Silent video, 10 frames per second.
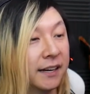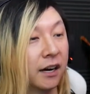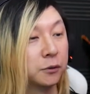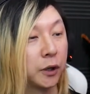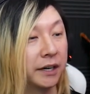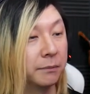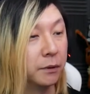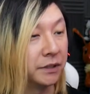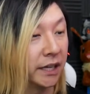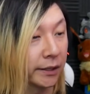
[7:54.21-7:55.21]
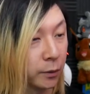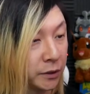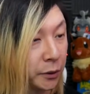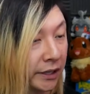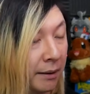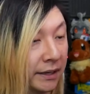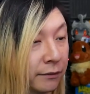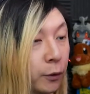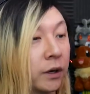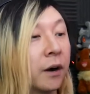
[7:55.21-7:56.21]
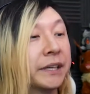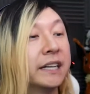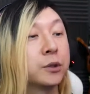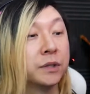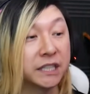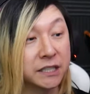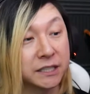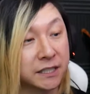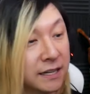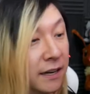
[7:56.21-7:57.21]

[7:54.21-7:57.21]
of trying to move the other one to accommodate for it. Okay, so this is